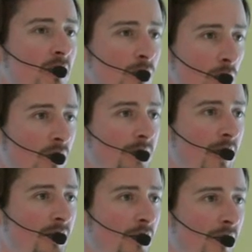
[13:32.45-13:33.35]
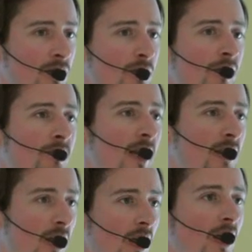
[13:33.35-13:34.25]
rules, by the conventional rules,
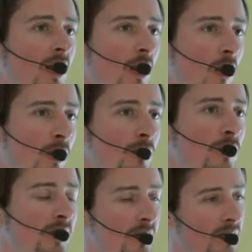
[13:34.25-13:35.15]
make your own rules,